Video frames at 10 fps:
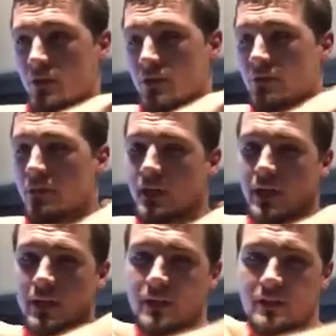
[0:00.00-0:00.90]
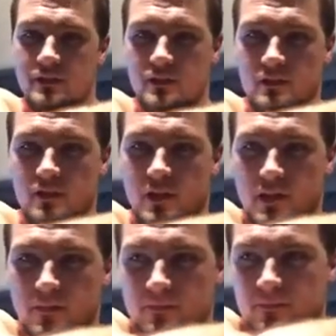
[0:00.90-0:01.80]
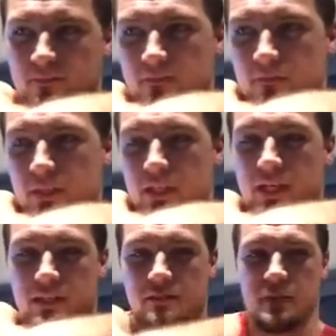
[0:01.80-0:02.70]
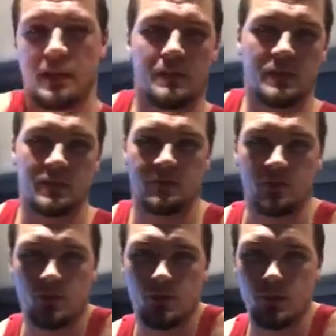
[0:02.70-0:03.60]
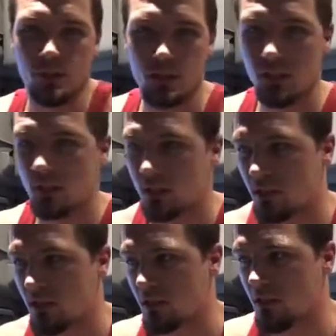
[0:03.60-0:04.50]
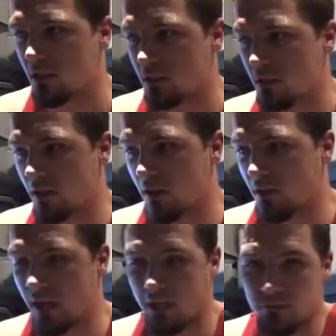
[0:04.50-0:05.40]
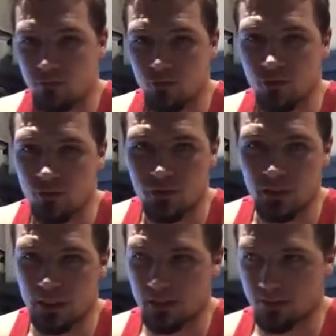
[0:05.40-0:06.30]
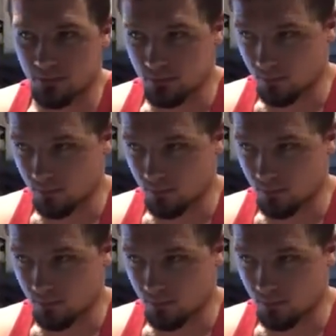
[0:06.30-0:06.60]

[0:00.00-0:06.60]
run areas and not spend that much fuel. On fuel. And